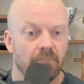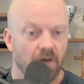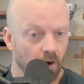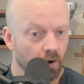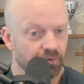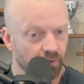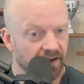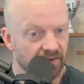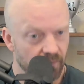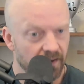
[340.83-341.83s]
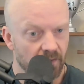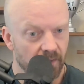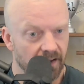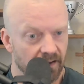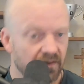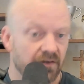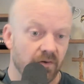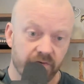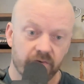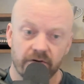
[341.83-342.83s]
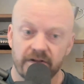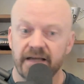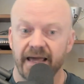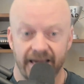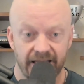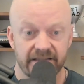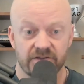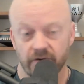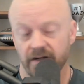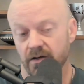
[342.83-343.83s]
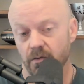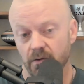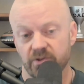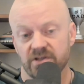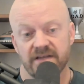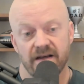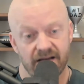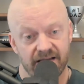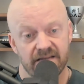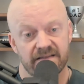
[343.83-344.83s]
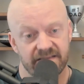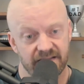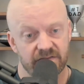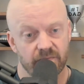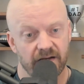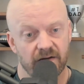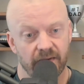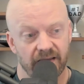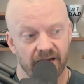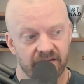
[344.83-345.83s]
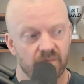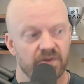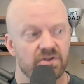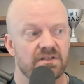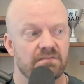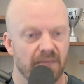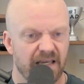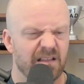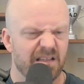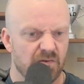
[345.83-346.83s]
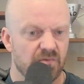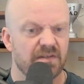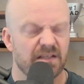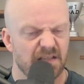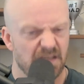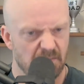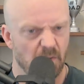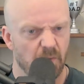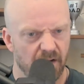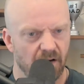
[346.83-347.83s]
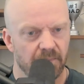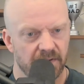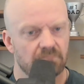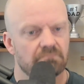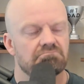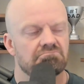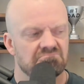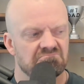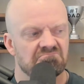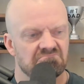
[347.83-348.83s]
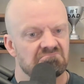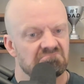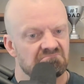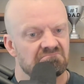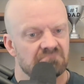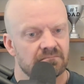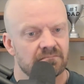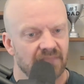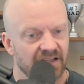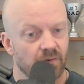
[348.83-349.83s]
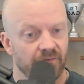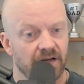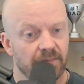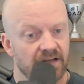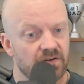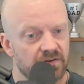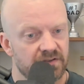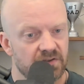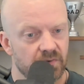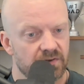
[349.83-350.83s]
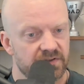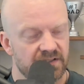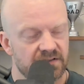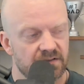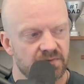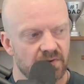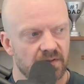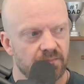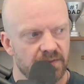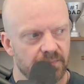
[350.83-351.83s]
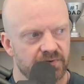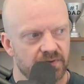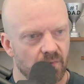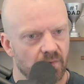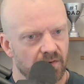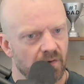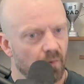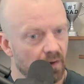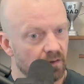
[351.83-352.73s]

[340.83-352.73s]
all trans retinoic acid. And you also turn it into alitretinoin, which is 9-cis-retinoic acid, which is mainly used as chemotherapy. That's what vitamin A turns into in your system. So then people start wondering,